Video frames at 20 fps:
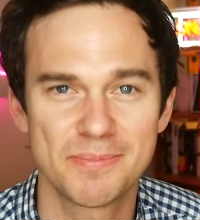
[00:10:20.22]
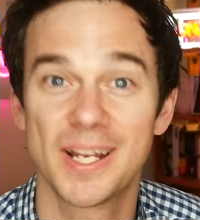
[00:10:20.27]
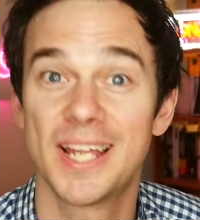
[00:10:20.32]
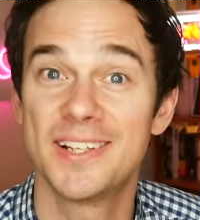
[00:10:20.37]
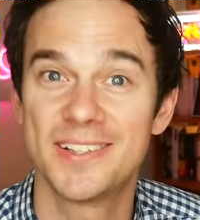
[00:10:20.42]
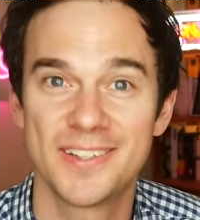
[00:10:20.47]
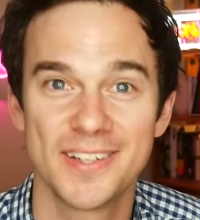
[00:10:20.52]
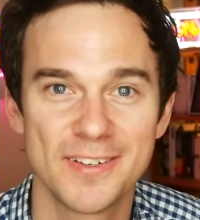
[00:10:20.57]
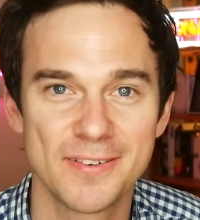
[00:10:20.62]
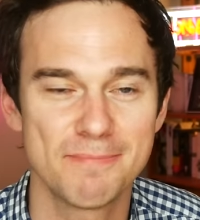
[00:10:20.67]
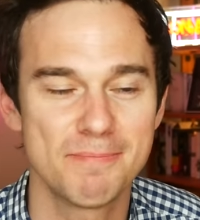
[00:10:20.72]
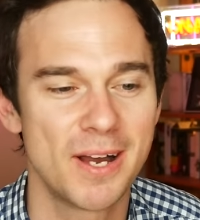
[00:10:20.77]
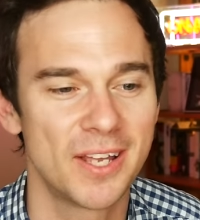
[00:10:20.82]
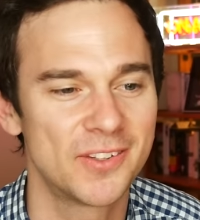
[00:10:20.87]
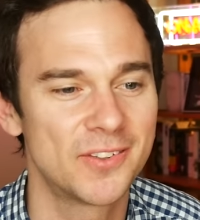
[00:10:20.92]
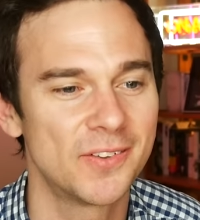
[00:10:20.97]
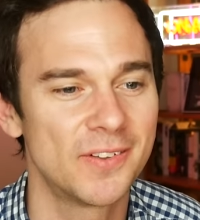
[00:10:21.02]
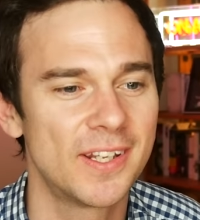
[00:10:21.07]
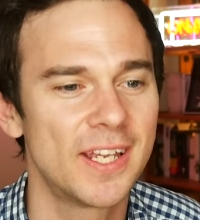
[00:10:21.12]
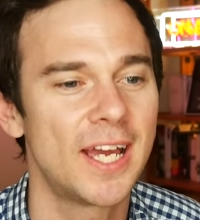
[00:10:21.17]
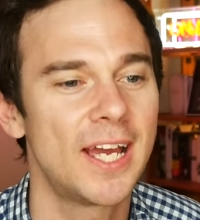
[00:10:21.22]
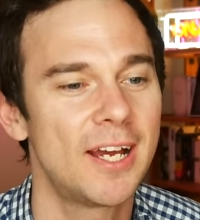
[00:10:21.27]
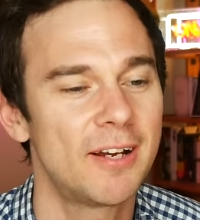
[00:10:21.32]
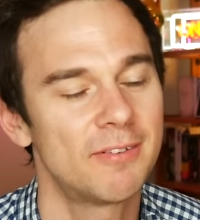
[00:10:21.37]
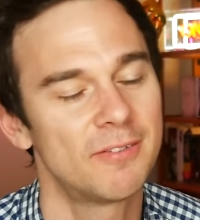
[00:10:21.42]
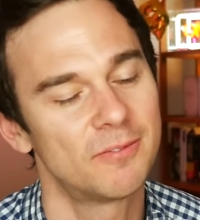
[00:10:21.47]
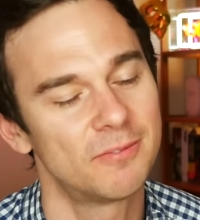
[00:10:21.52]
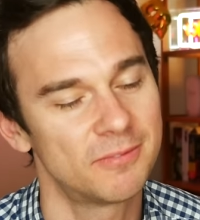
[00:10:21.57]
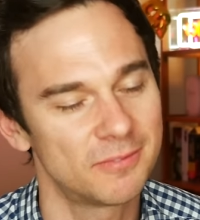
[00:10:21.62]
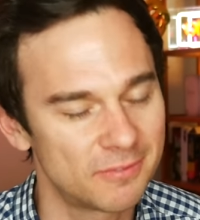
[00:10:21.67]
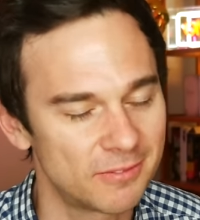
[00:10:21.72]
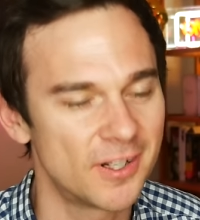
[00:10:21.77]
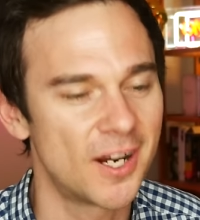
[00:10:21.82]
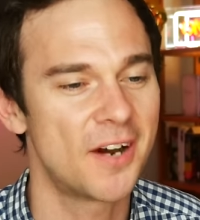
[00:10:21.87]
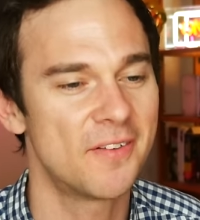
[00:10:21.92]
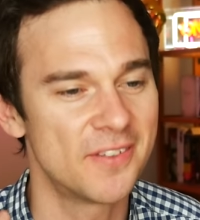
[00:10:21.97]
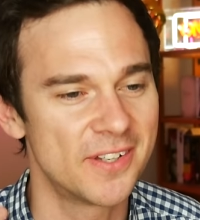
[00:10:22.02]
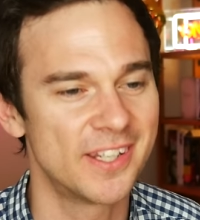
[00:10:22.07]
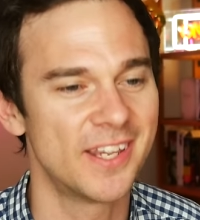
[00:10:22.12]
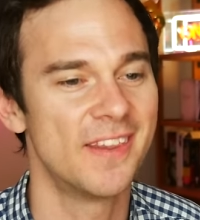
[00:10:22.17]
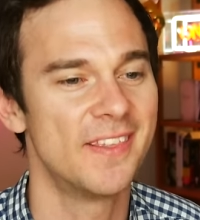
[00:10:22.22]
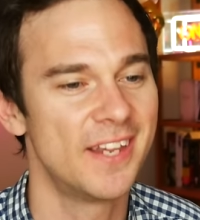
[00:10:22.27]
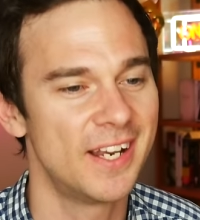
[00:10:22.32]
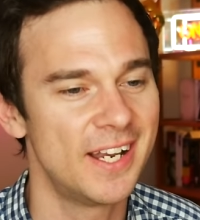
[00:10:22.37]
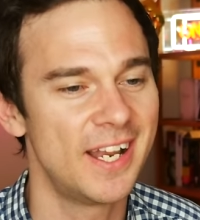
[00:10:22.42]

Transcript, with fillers: Plenty of muscle there rather than the